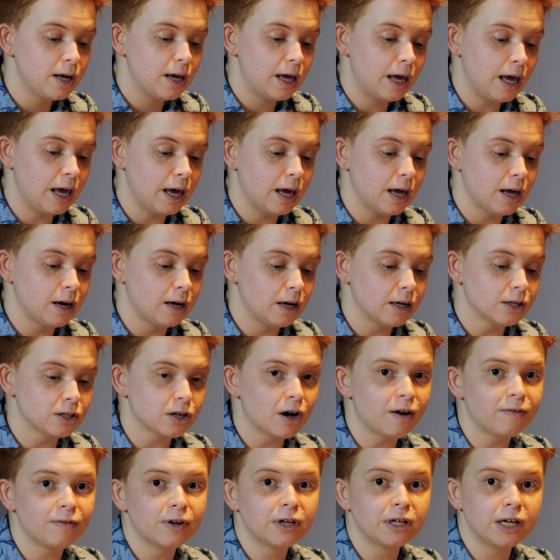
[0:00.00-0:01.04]
And it's
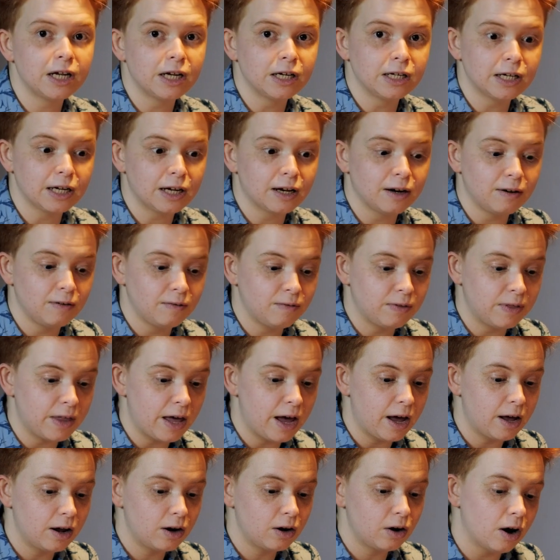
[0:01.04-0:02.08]
often indicative
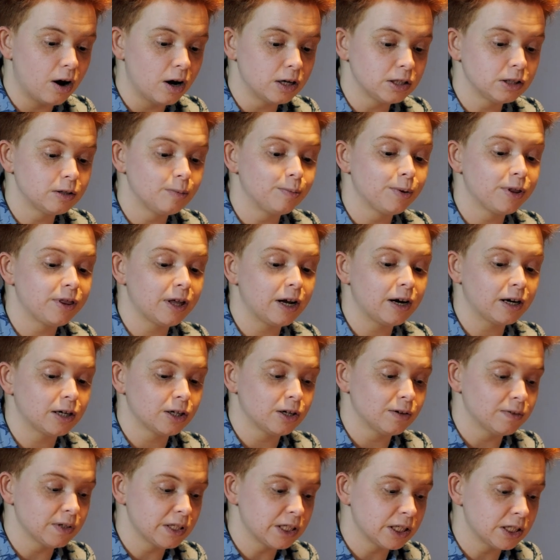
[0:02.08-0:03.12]
that our sympathetic
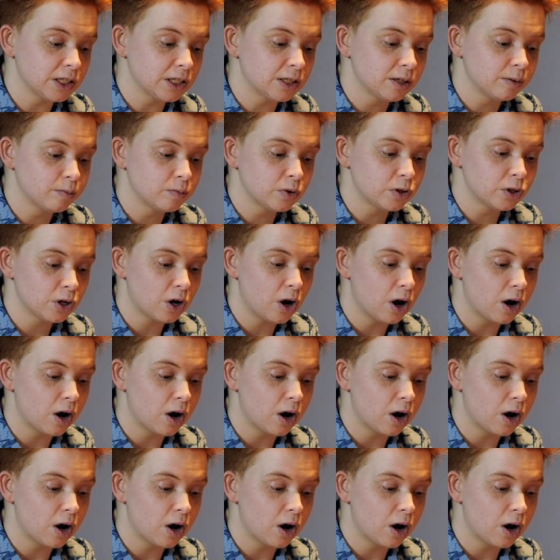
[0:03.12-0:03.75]
nervous systems